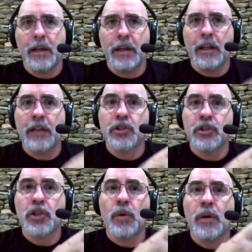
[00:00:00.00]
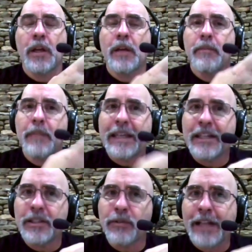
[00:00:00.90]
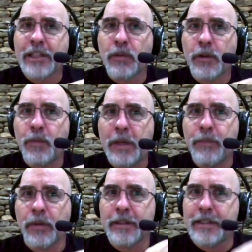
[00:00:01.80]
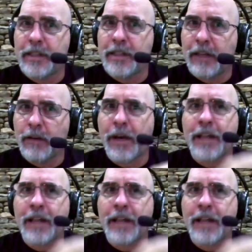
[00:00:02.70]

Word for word: and so interacting with people and seeing their body